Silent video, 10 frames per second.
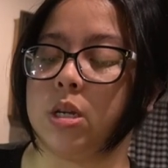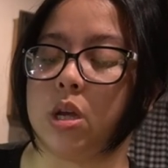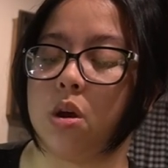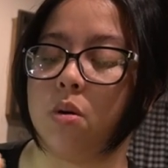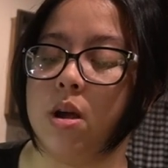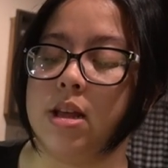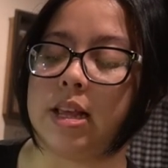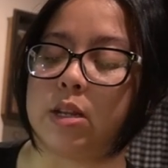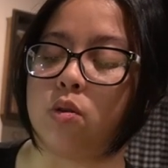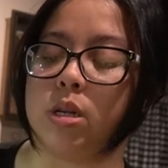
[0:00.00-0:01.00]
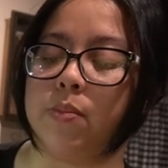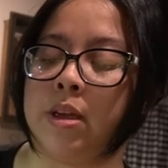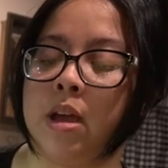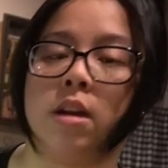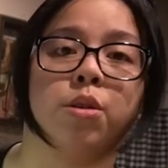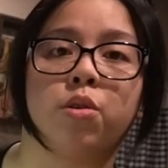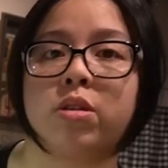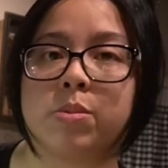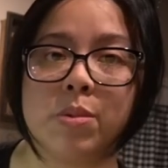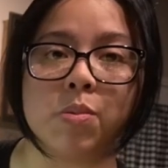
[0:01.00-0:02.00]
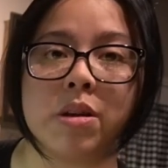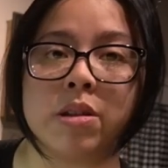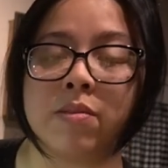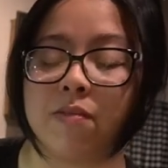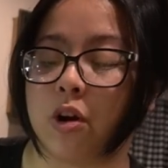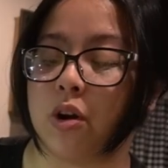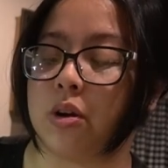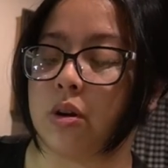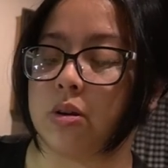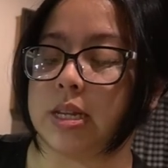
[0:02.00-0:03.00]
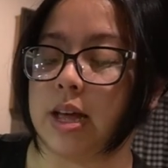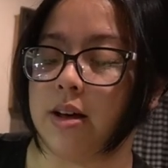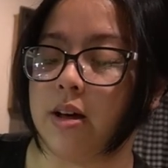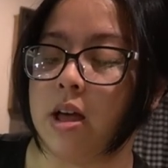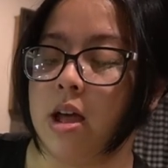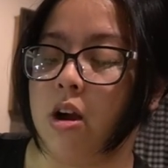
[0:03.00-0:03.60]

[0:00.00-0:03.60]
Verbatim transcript: So that's going to be another Christmas present for her and herself,